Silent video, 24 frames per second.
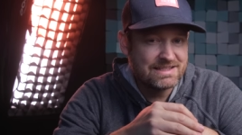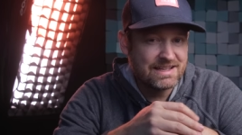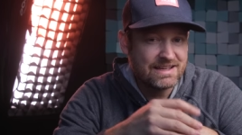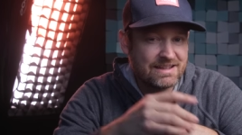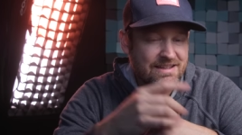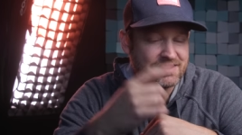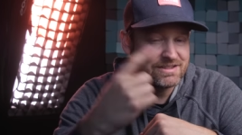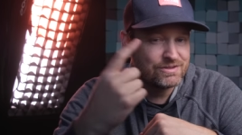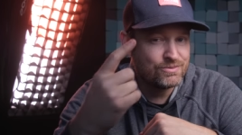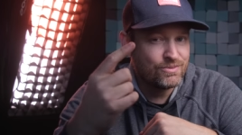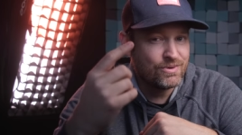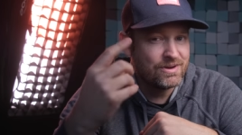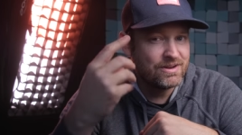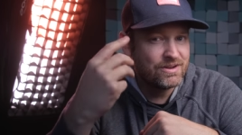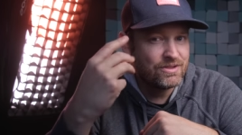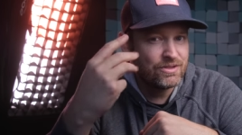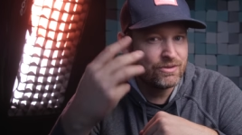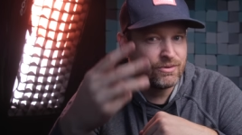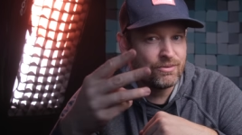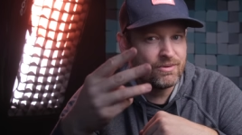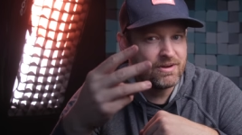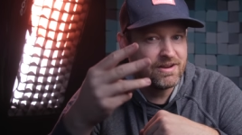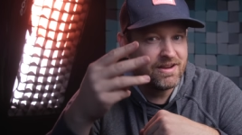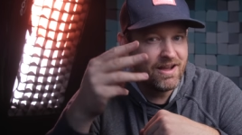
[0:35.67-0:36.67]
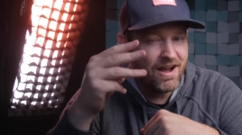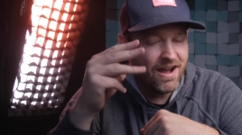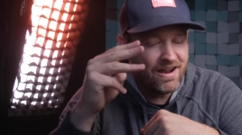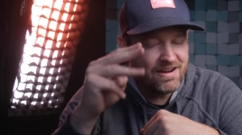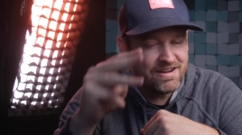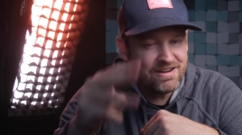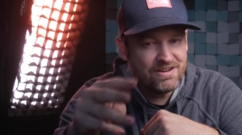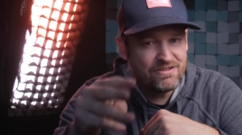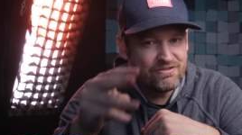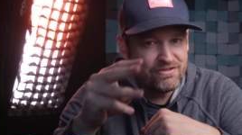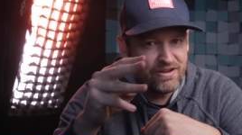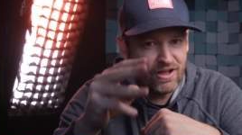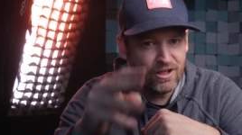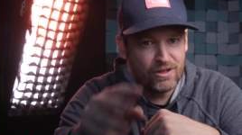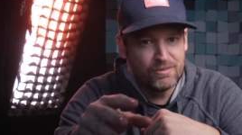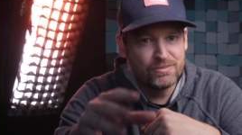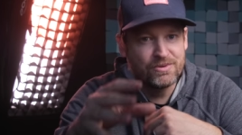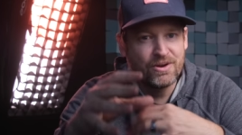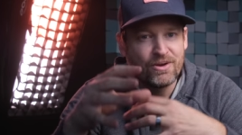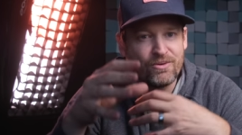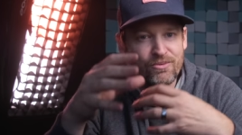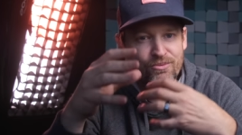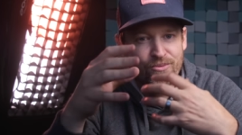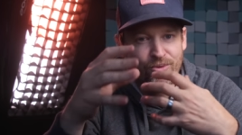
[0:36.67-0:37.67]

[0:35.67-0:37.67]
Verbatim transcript: send us one to three undeveloped